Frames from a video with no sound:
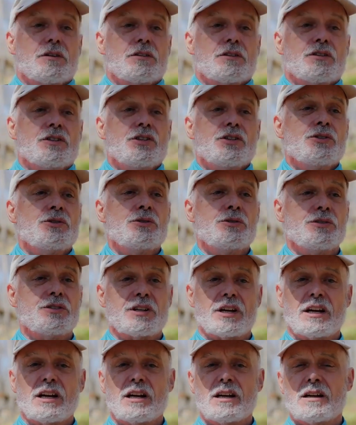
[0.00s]
There's
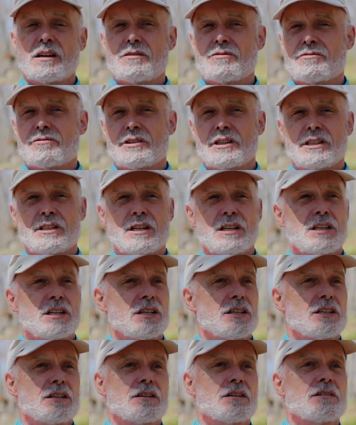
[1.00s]
news every
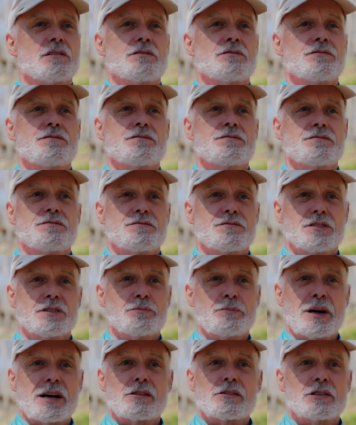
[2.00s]
day of the
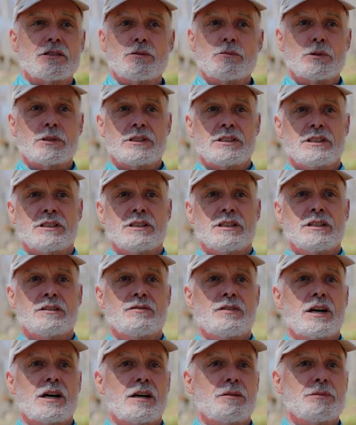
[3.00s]
peril we're in, the
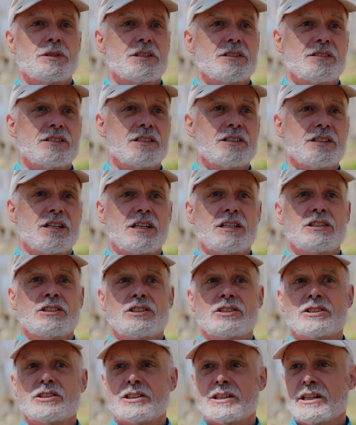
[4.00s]
environment is in
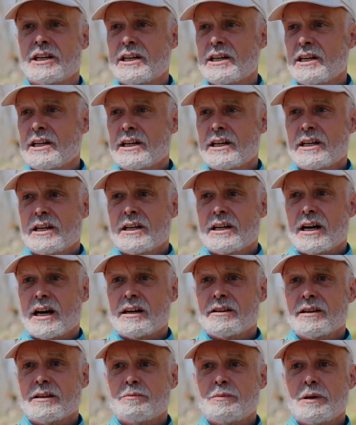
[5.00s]
danger.
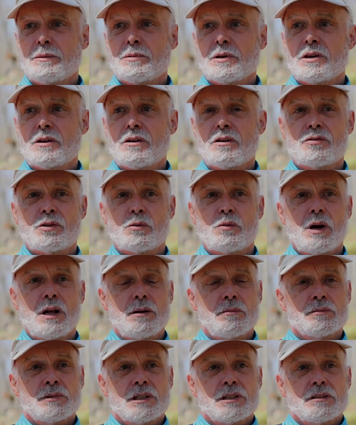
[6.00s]
I think people are
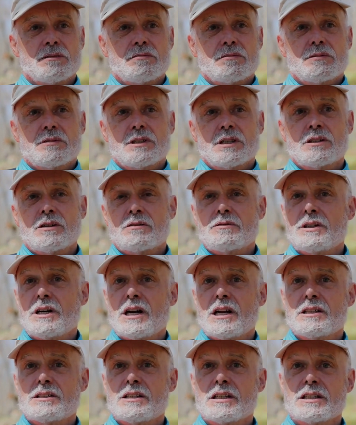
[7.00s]
overwhelmed, they, they don't
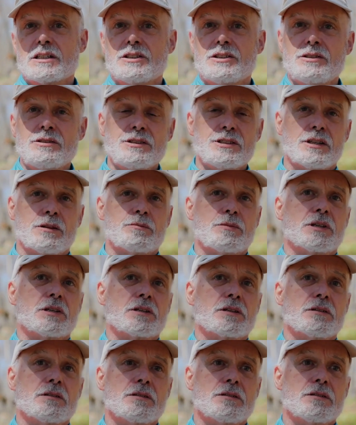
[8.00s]
realize they can do something.